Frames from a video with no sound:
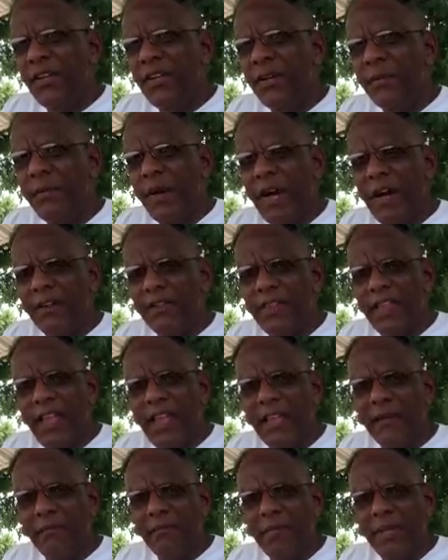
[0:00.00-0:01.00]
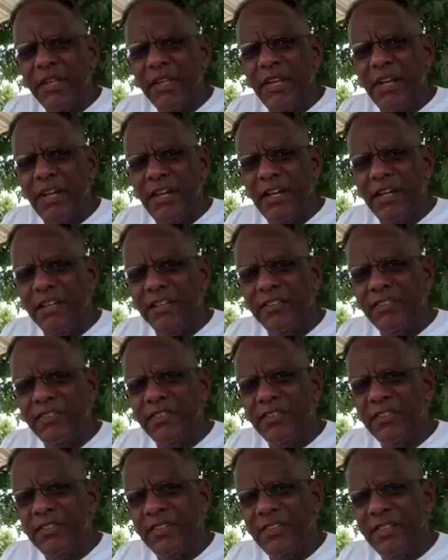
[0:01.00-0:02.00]
about that
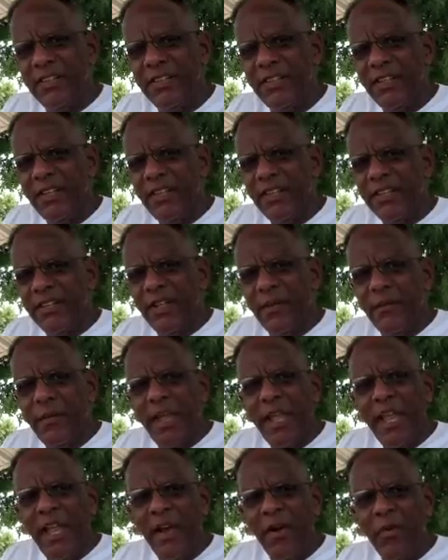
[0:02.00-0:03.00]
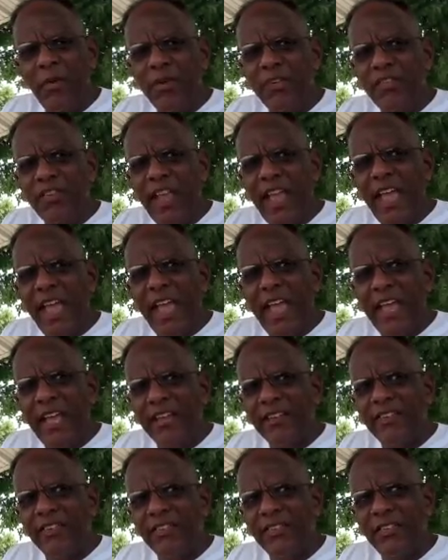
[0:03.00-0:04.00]
because the mayor was
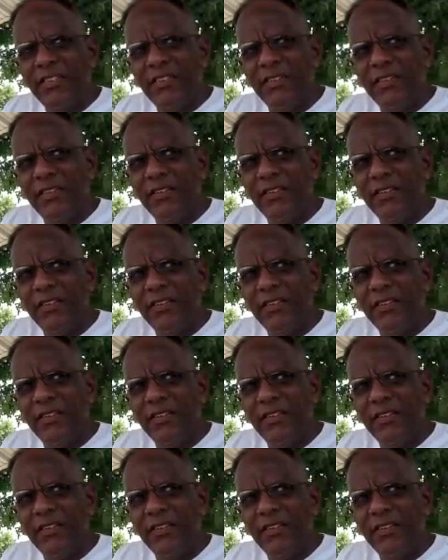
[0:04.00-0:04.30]
asked